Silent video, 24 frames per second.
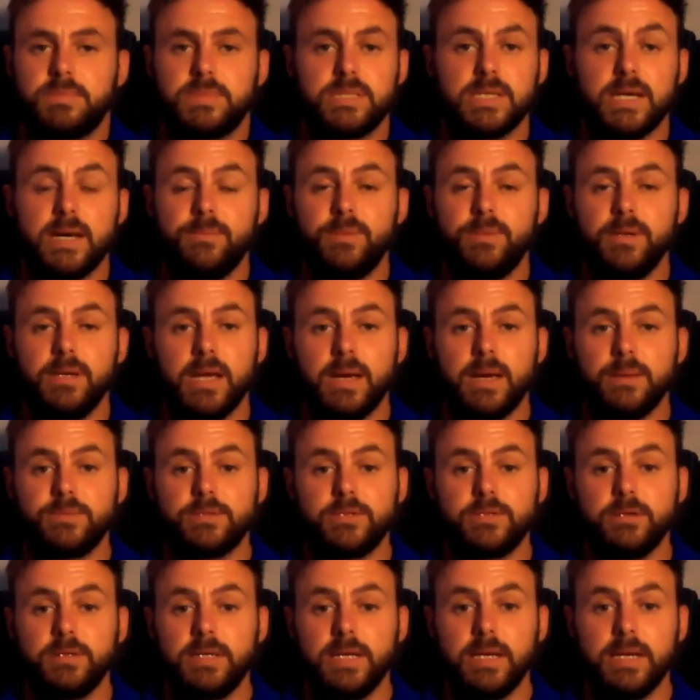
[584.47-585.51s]
Type in
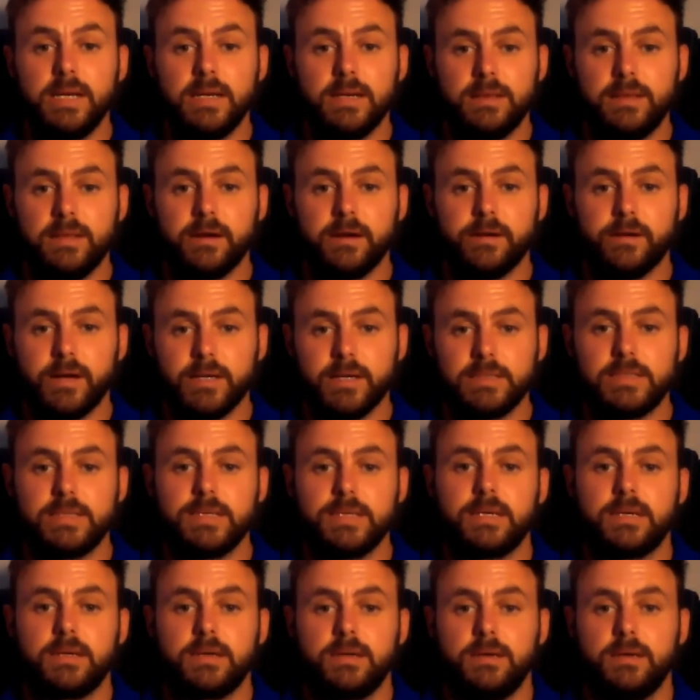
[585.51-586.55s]
absolutely anything
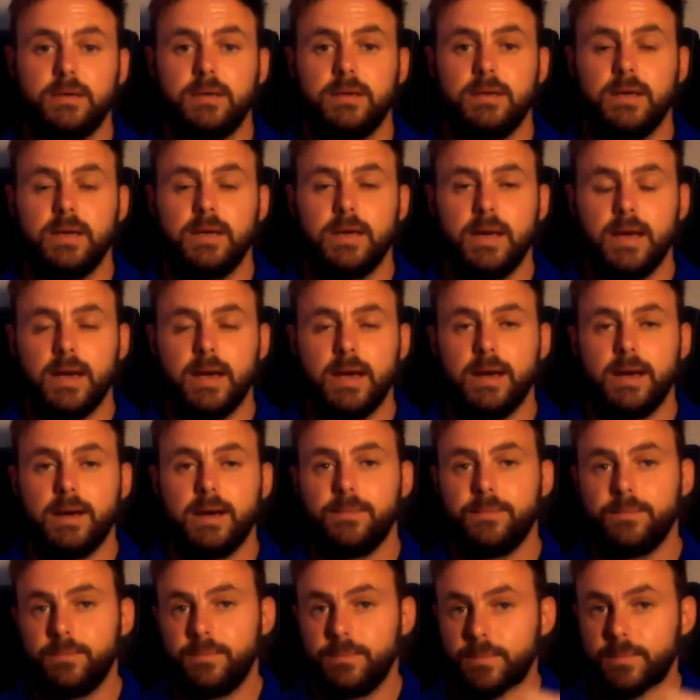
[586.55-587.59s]
rustic,
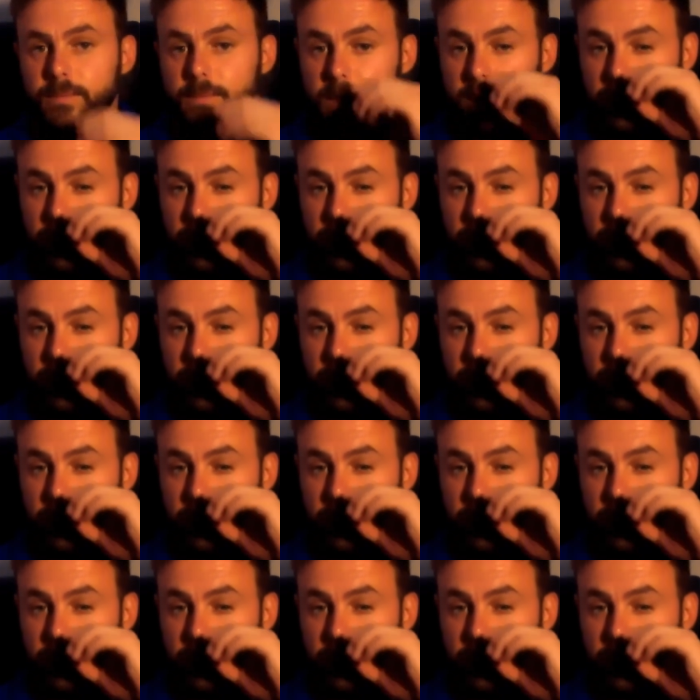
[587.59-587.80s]
and